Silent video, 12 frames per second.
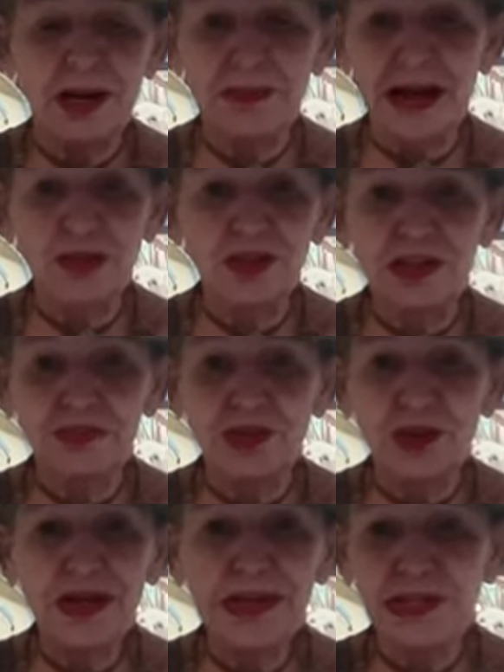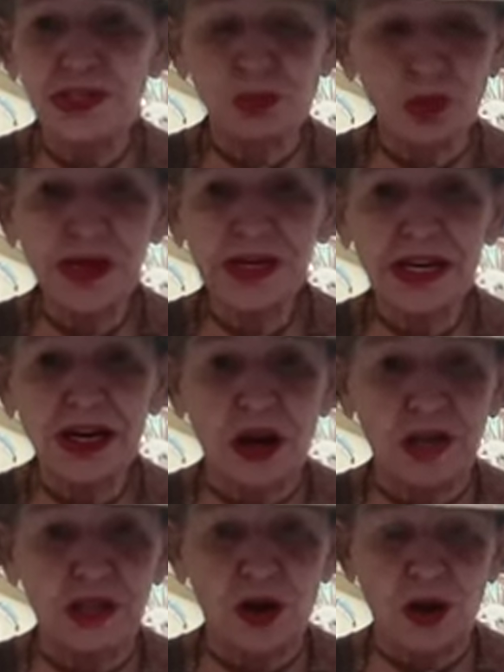amount of lawyers working
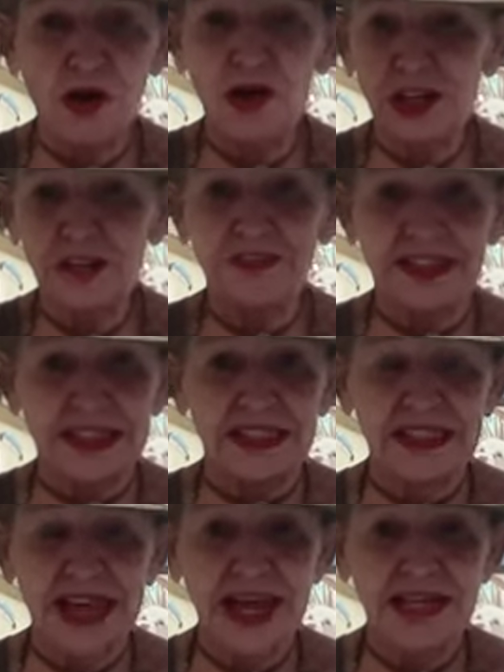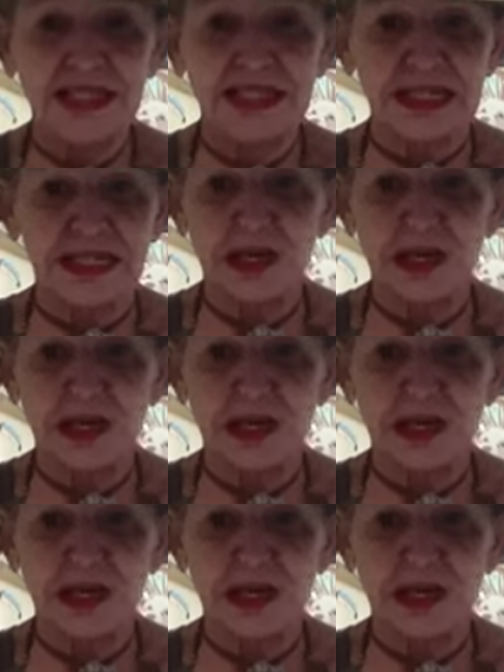on all of these cases